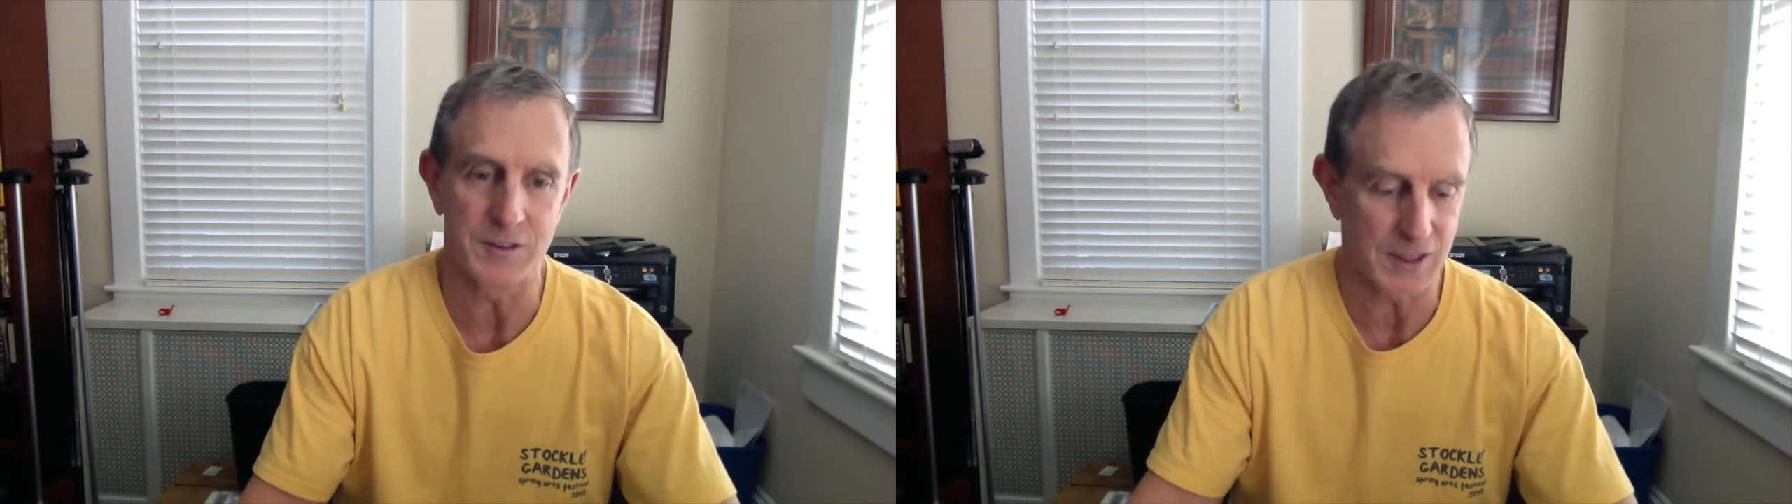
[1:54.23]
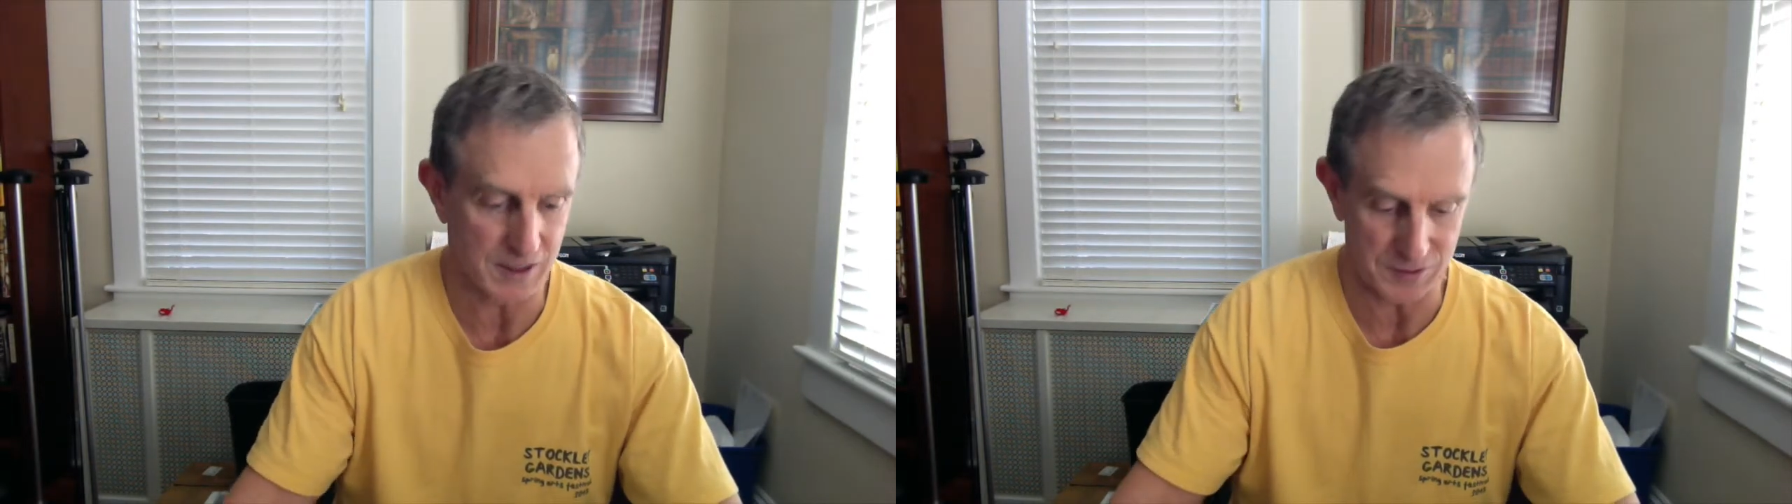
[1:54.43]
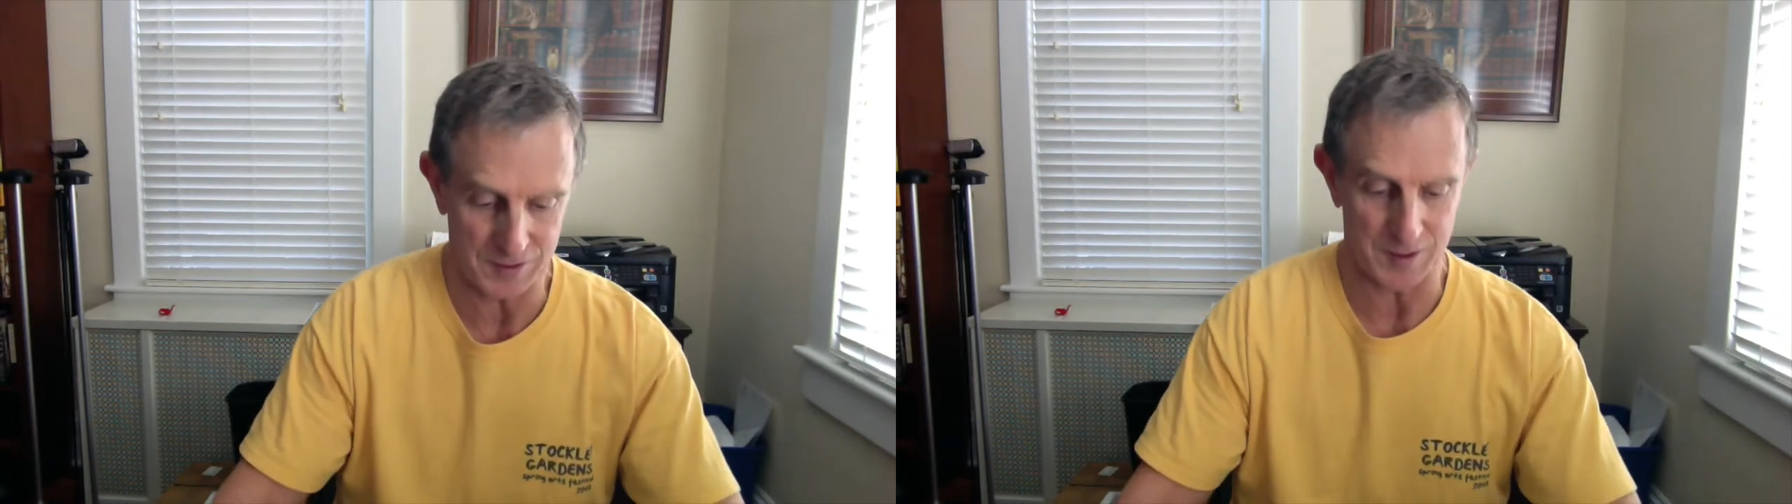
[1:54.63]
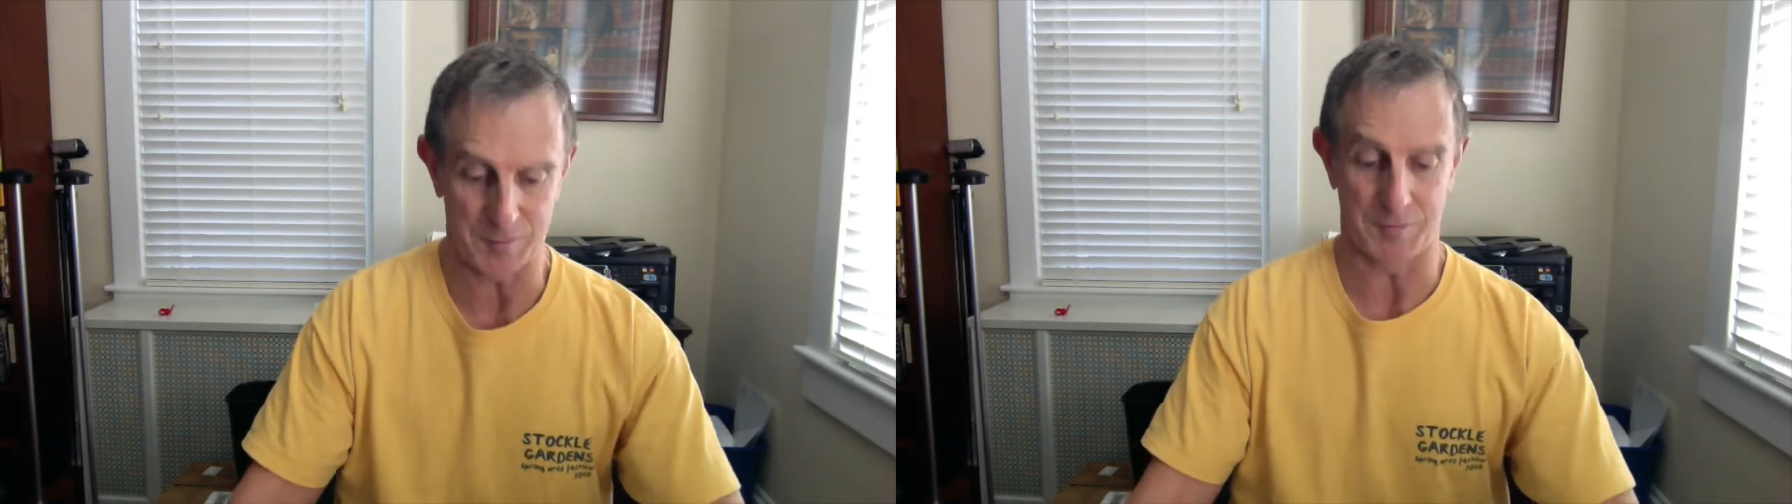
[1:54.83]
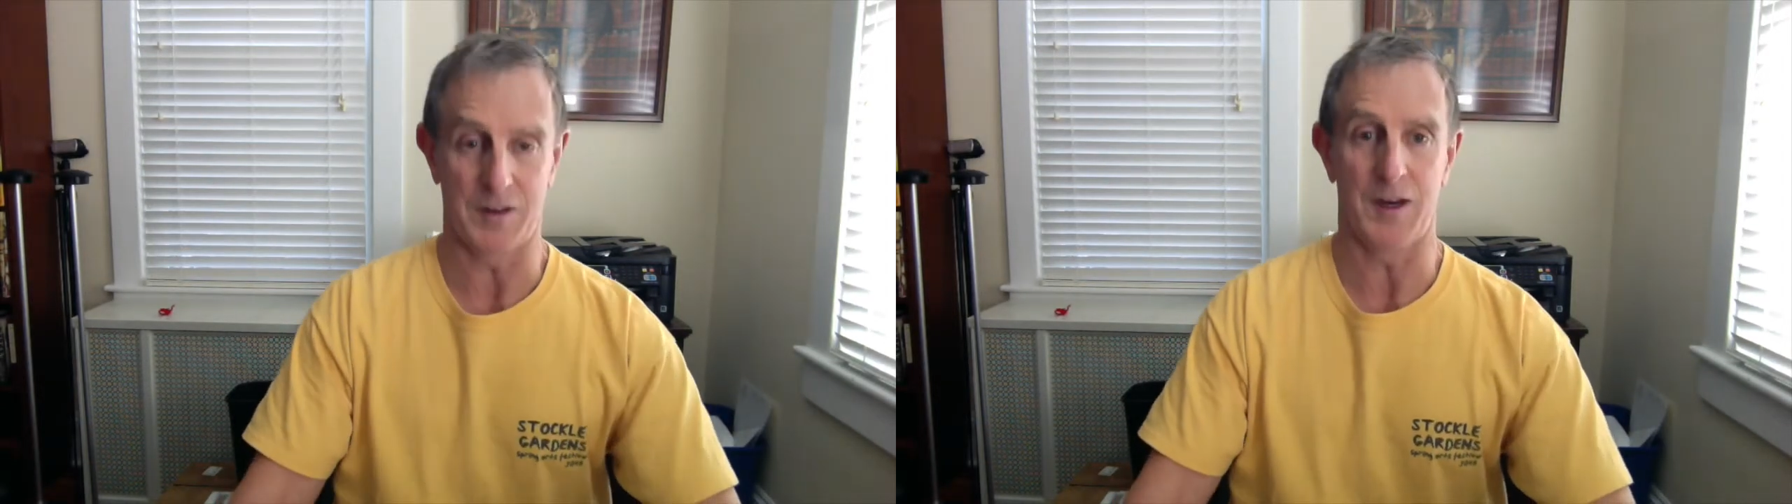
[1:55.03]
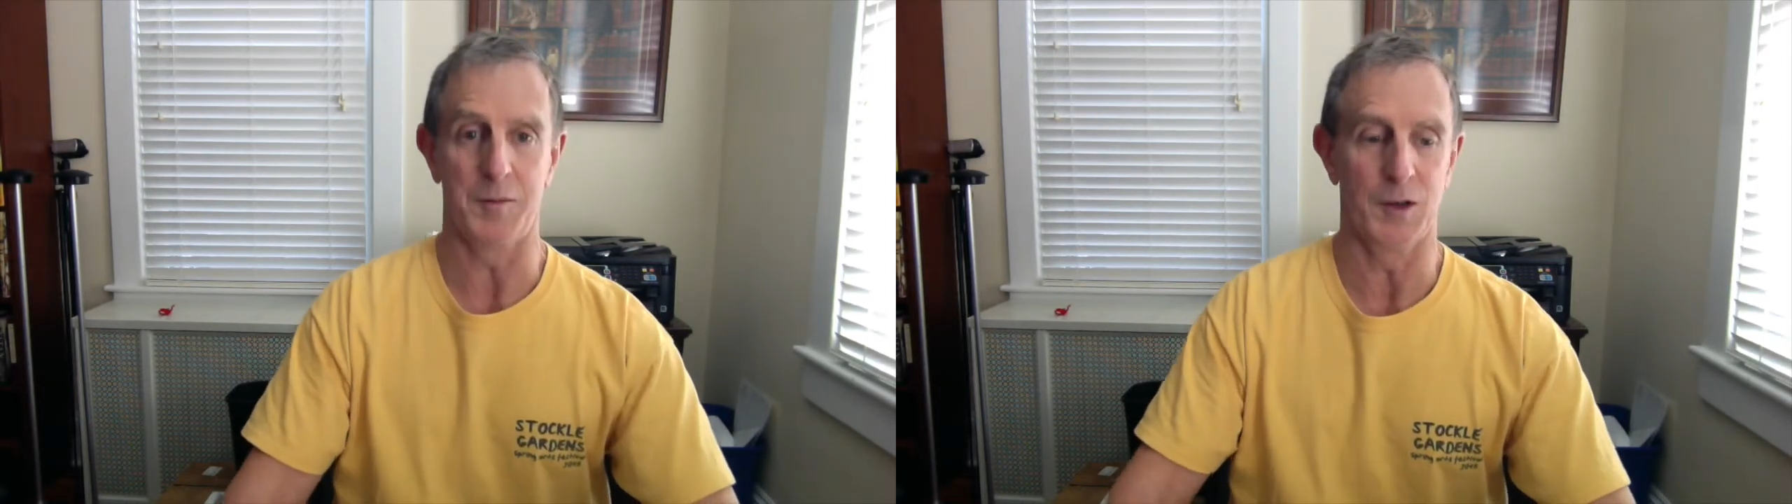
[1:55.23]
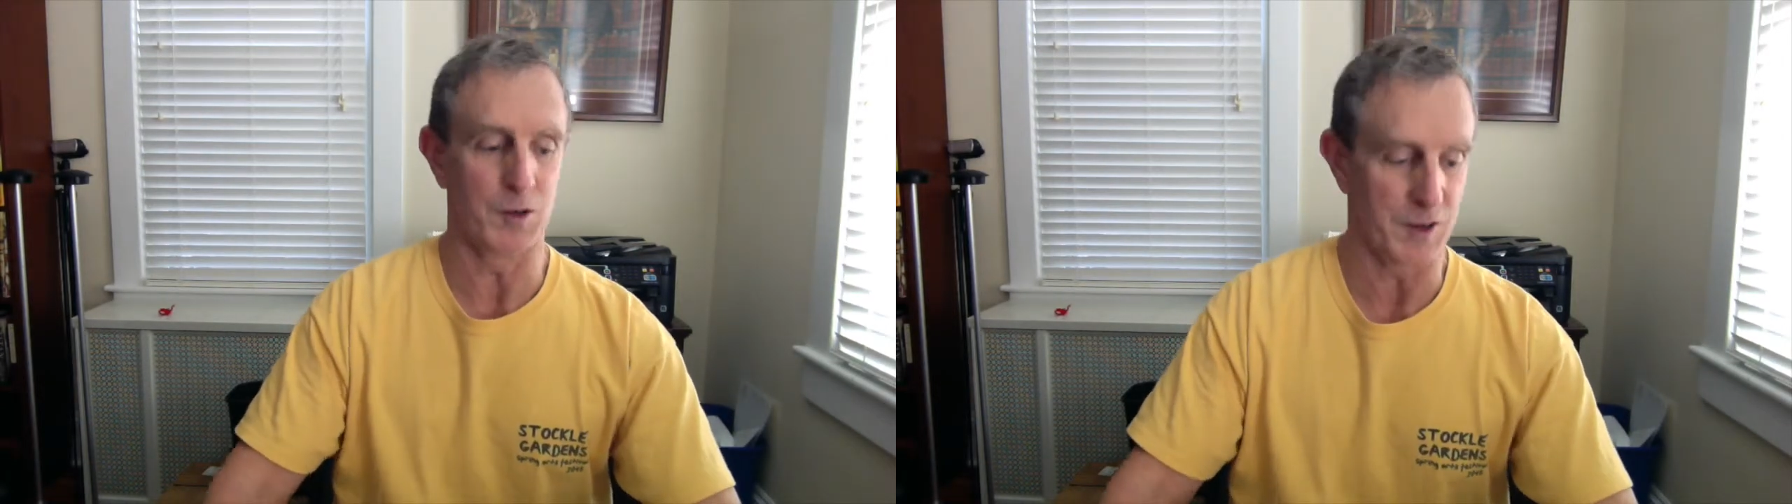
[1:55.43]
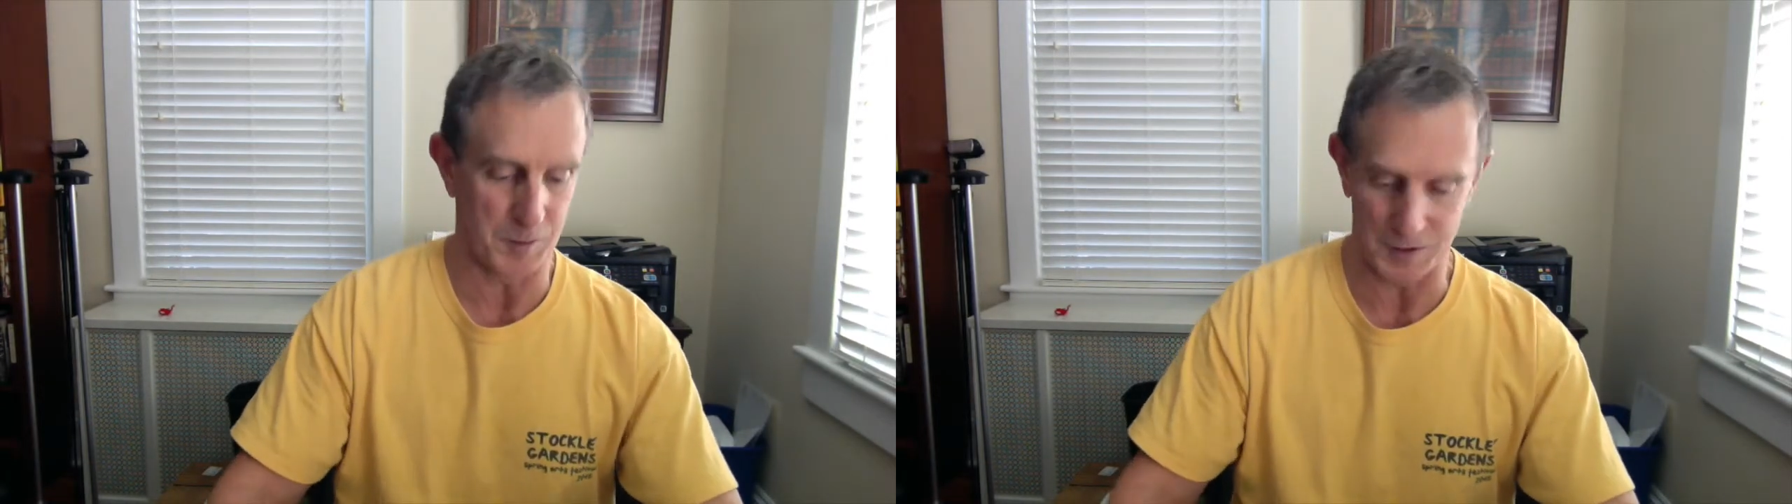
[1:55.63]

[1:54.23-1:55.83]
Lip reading: You can't see it, I've got them below here,